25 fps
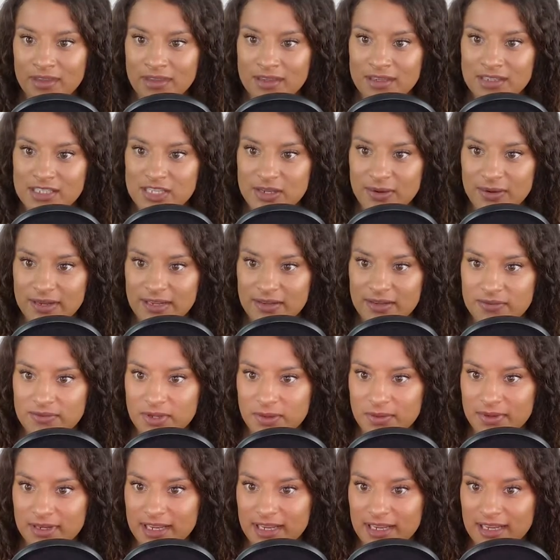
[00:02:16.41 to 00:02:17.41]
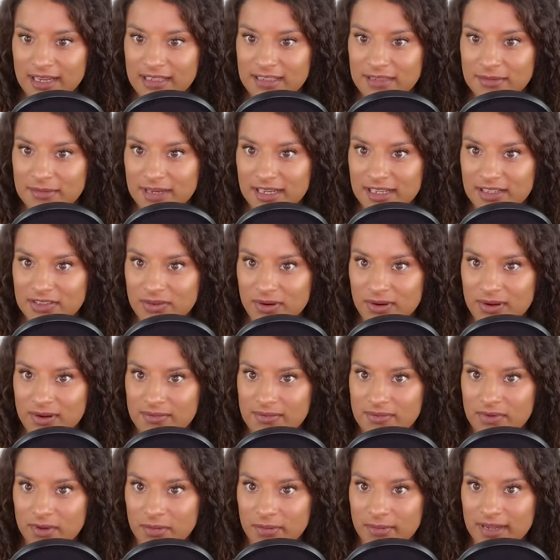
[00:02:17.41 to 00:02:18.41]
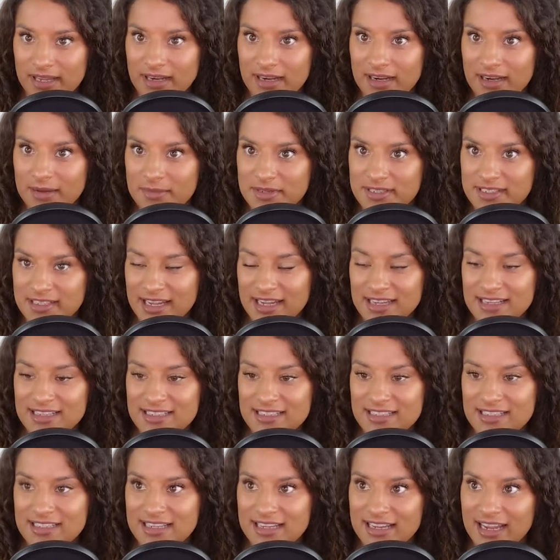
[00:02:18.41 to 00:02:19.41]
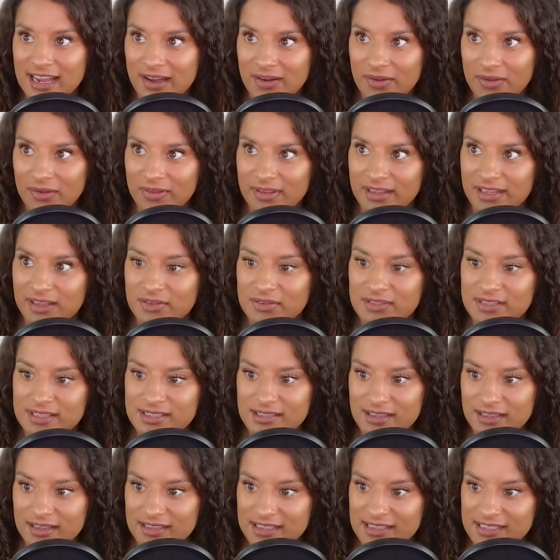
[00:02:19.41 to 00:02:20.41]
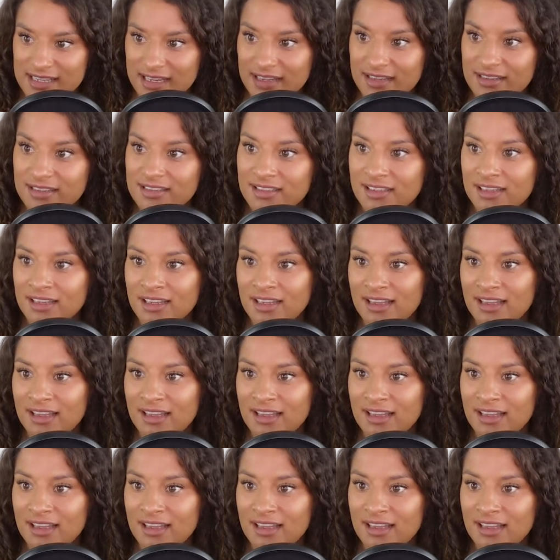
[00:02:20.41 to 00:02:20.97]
So I view it here to make sure I've not made any mistakes and see how the user's going to see it.